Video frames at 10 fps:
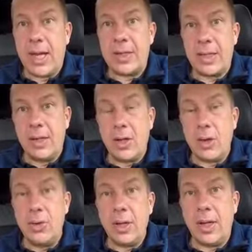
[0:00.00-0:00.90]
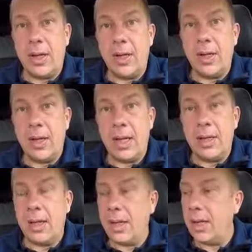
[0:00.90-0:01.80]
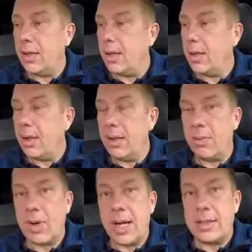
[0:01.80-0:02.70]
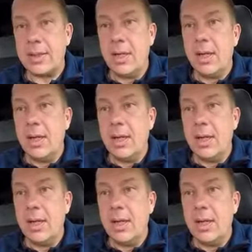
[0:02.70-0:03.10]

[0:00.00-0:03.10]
That's included in the price.